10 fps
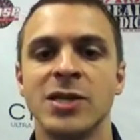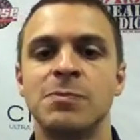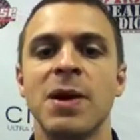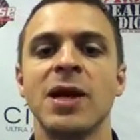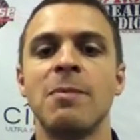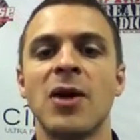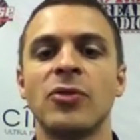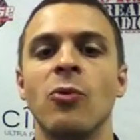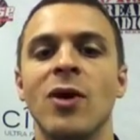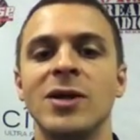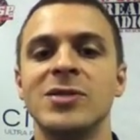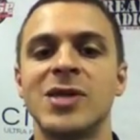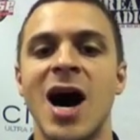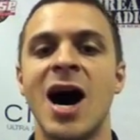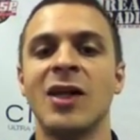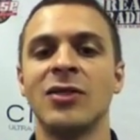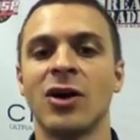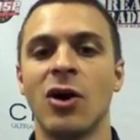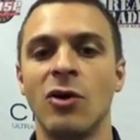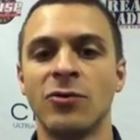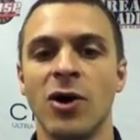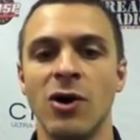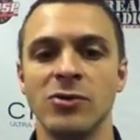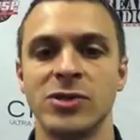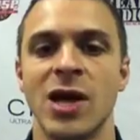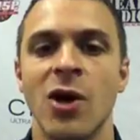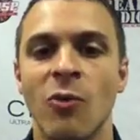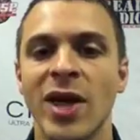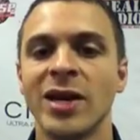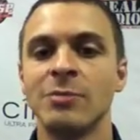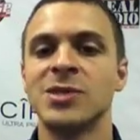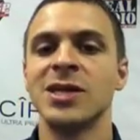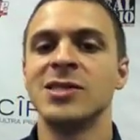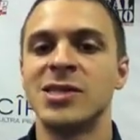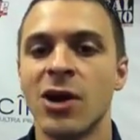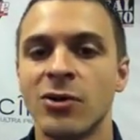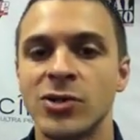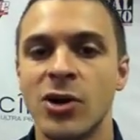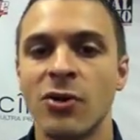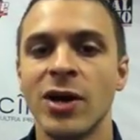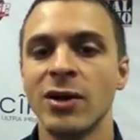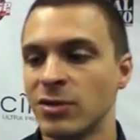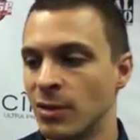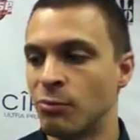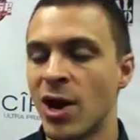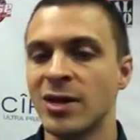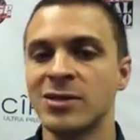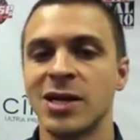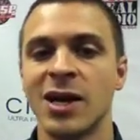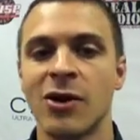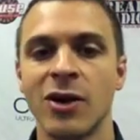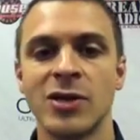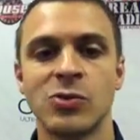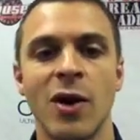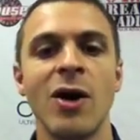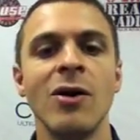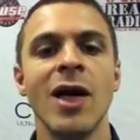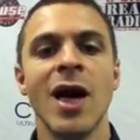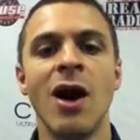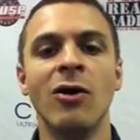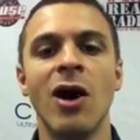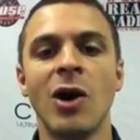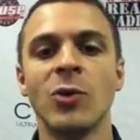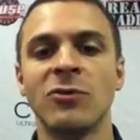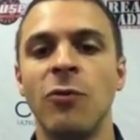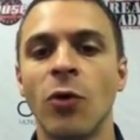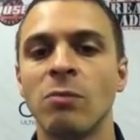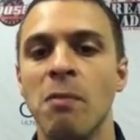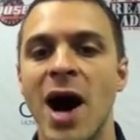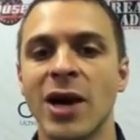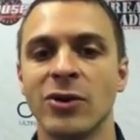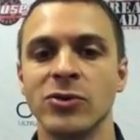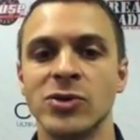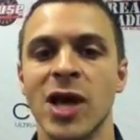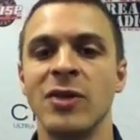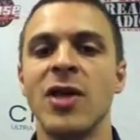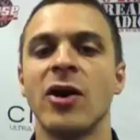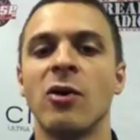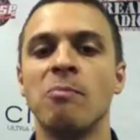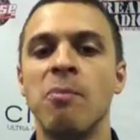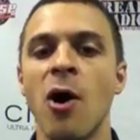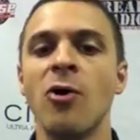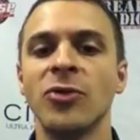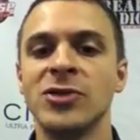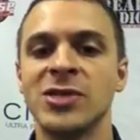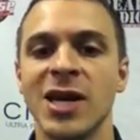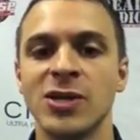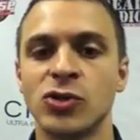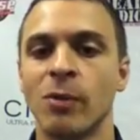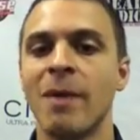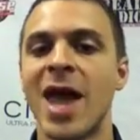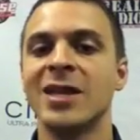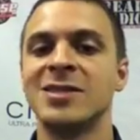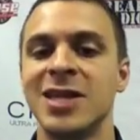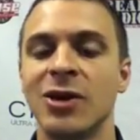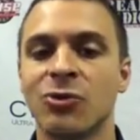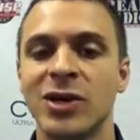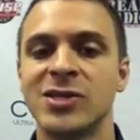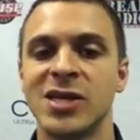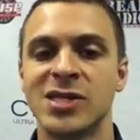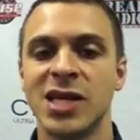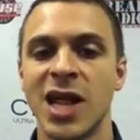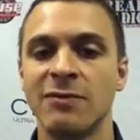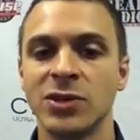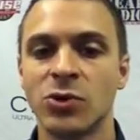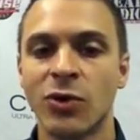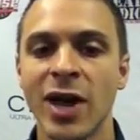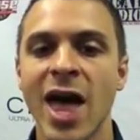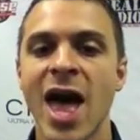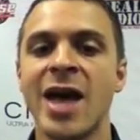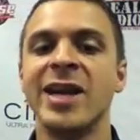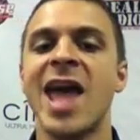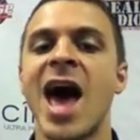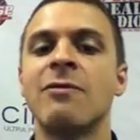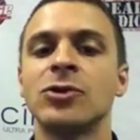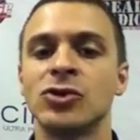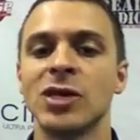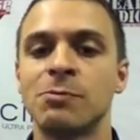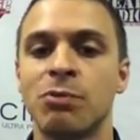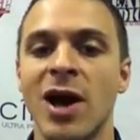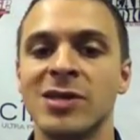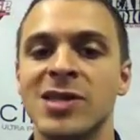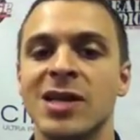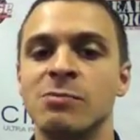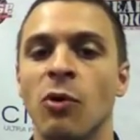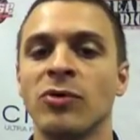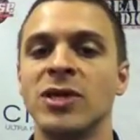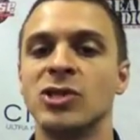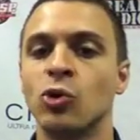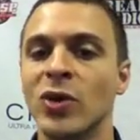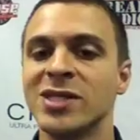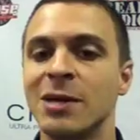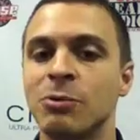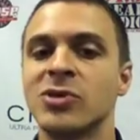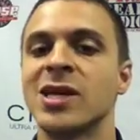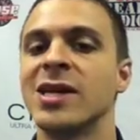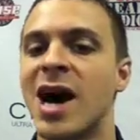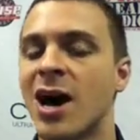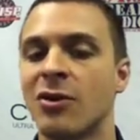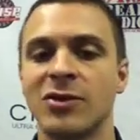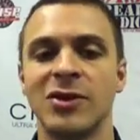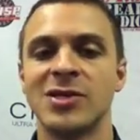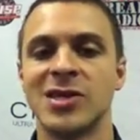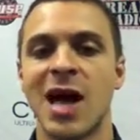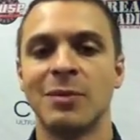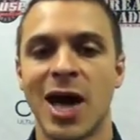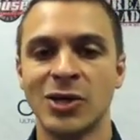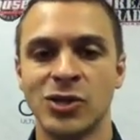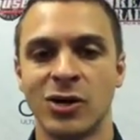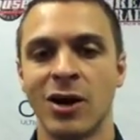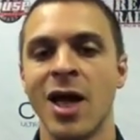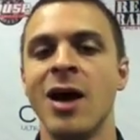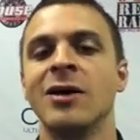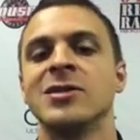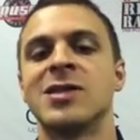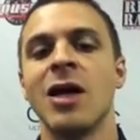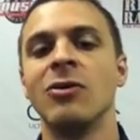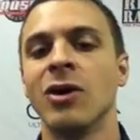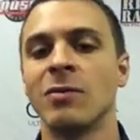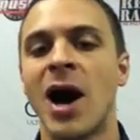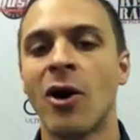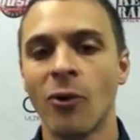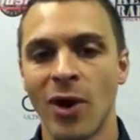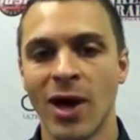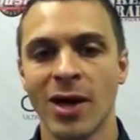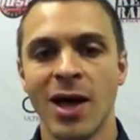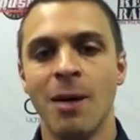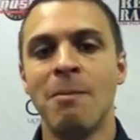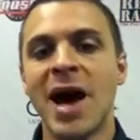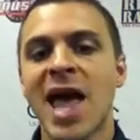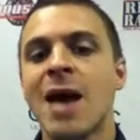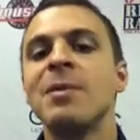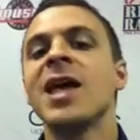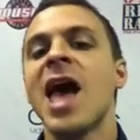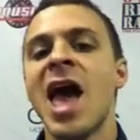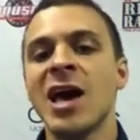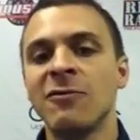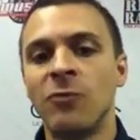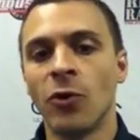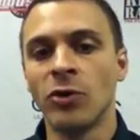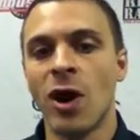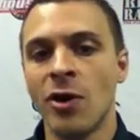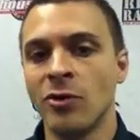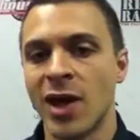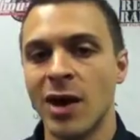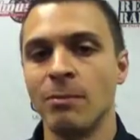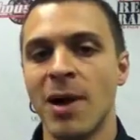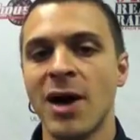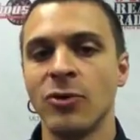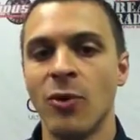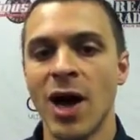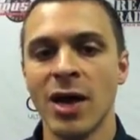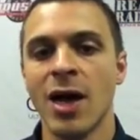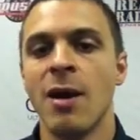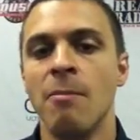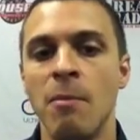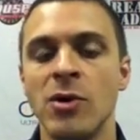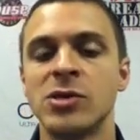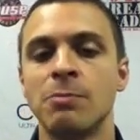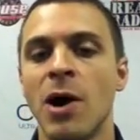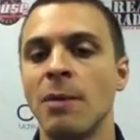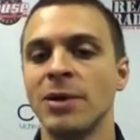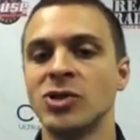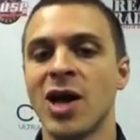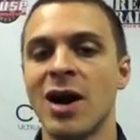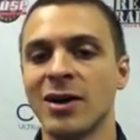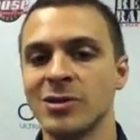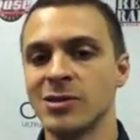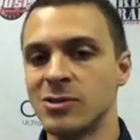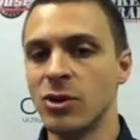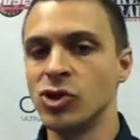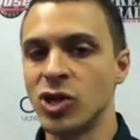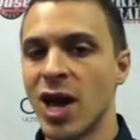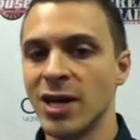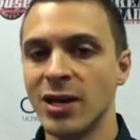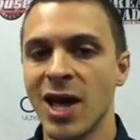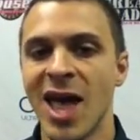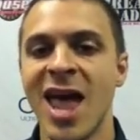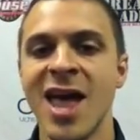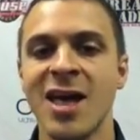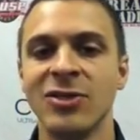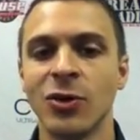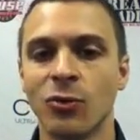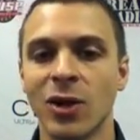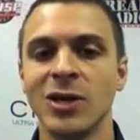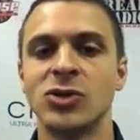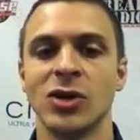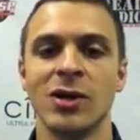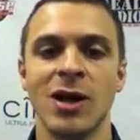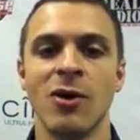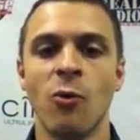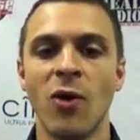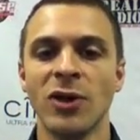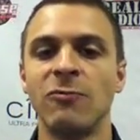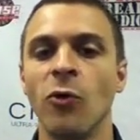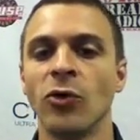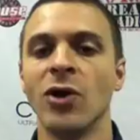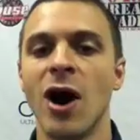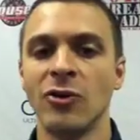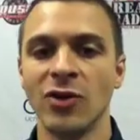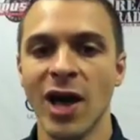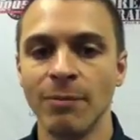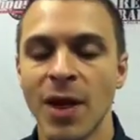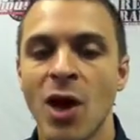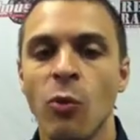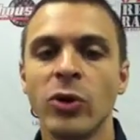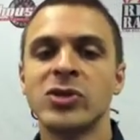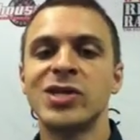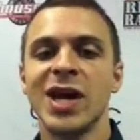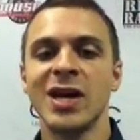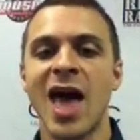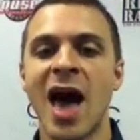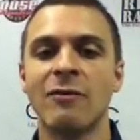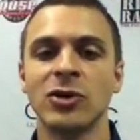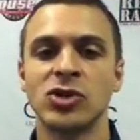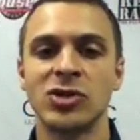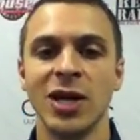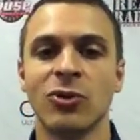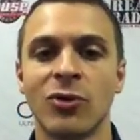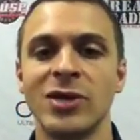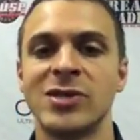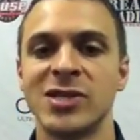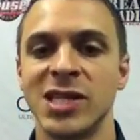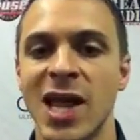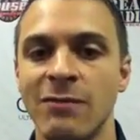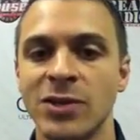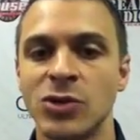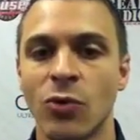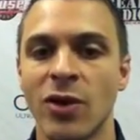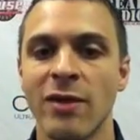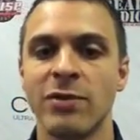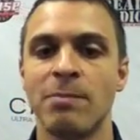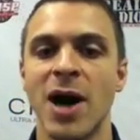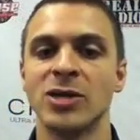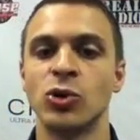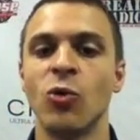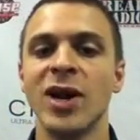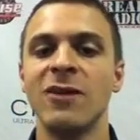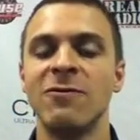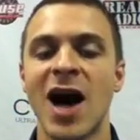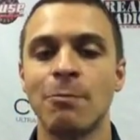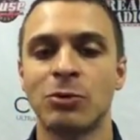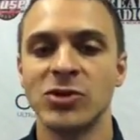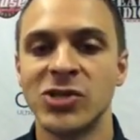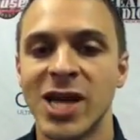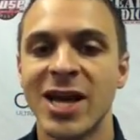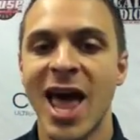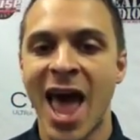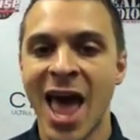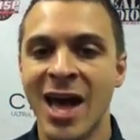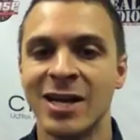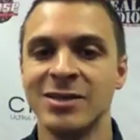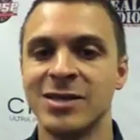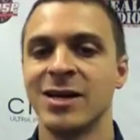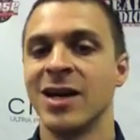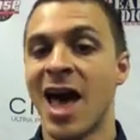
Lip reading: Speaking about the ones on the Gulf Coast, we end up seeing Sarasota, the Bradenton area as well, along with Fort Myers, that are both seeing dramatic decreases in inventory and an average list price that is more than 20% higher than this time last year. Let's take a look our way. Miami and Fort Lauderdale. And by the way, most of Palm Beach County is associated in the region with Fort Lauderdale. We're seeing average decreases in inventory of about 25% and